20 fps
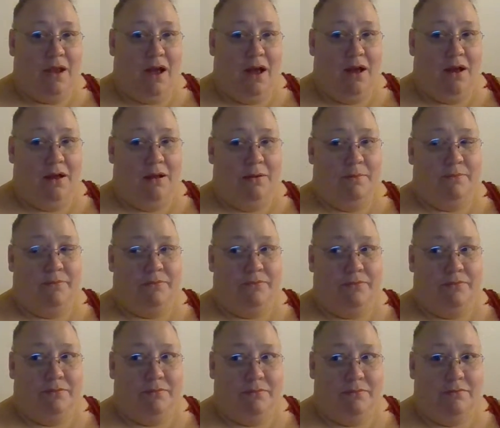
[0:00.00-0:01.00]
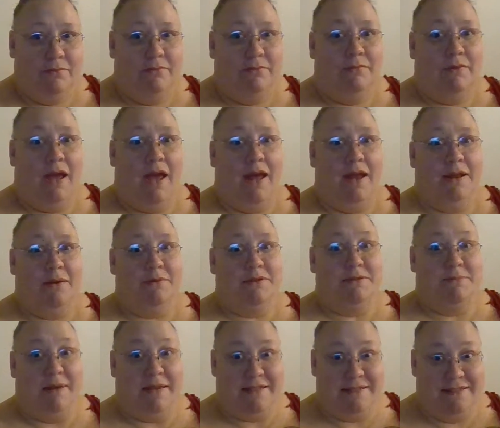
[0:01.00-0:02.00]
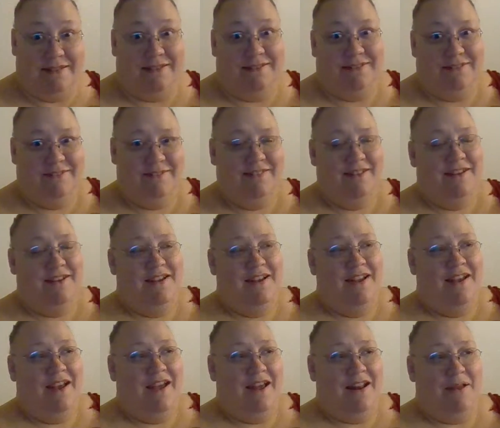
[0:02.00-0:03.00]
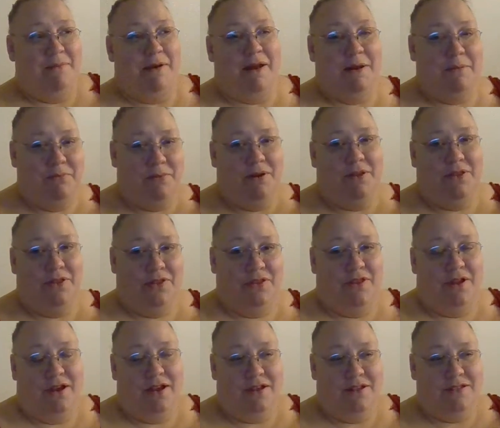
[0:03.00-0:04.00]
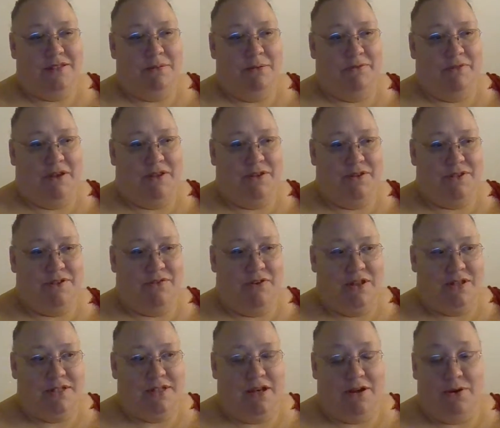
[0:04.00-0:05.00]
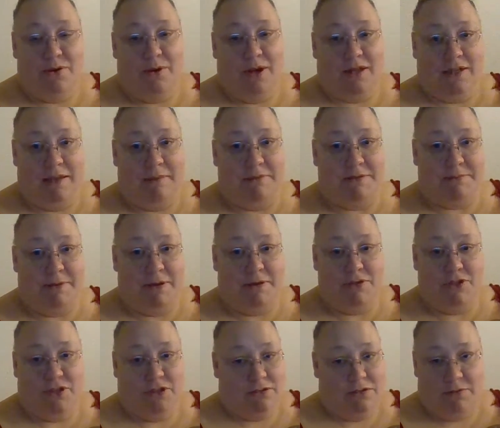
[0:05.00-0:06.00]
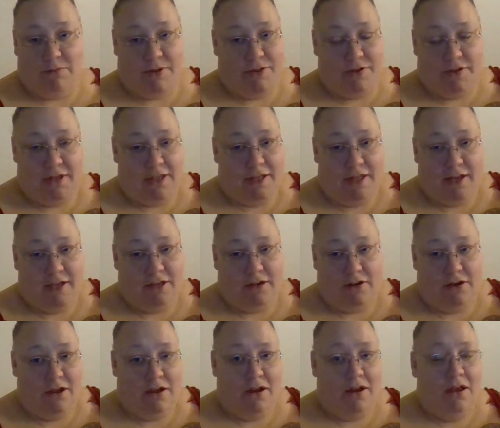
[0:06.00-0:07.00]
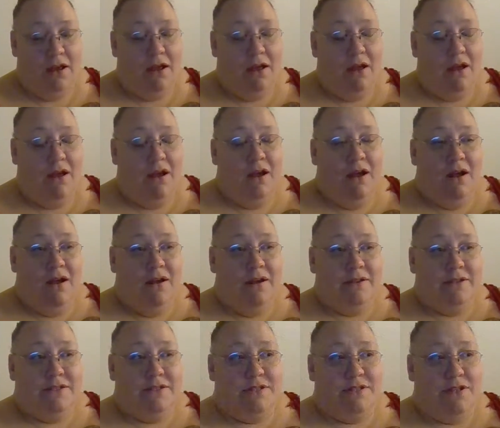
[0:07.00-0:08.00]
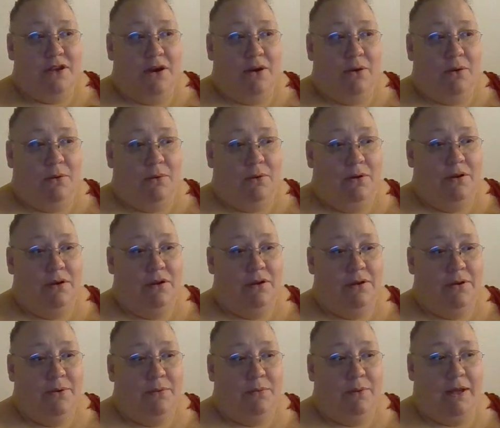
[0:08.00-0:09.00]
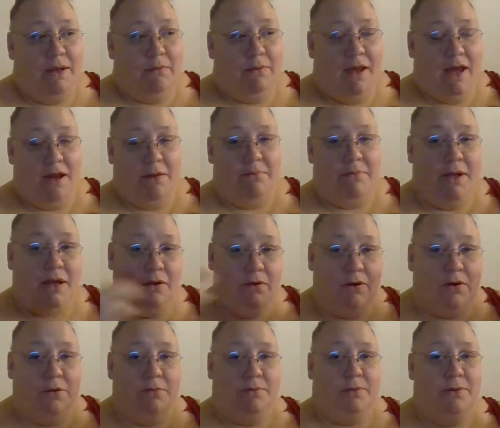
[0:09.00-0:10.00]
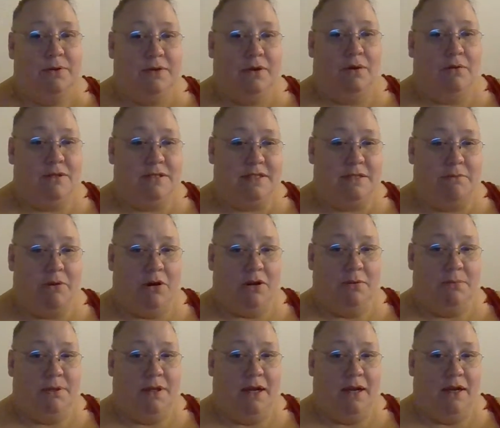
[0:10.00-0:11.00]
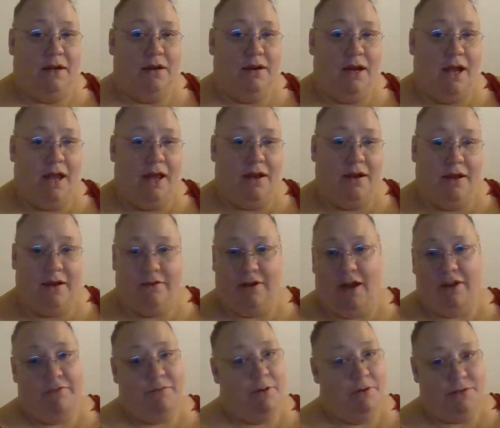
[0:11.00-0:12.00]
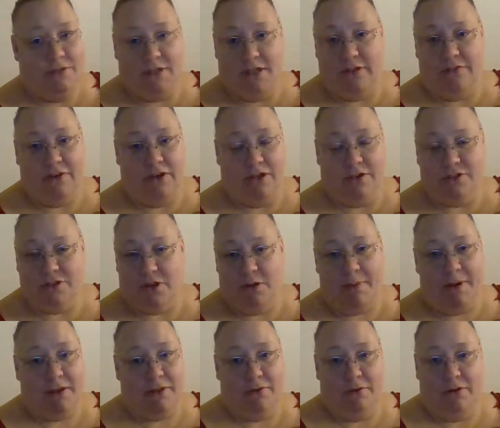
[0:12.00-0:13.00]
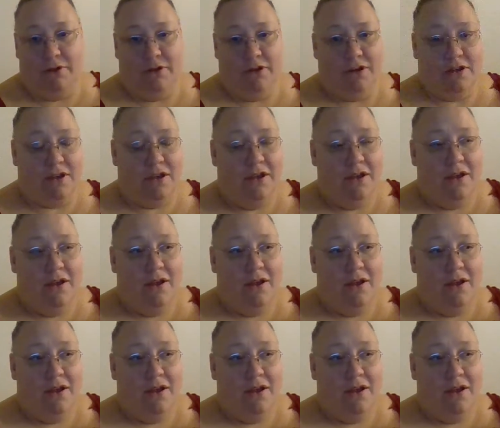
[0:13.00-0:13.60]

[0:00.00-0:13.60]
Um, and it was amazing. And I met up with some of Ethan's friends there who I claim as my own children, whether they like it or not. So we had a big group go and see Markiplier, and I've posted the videos. Go back through and look.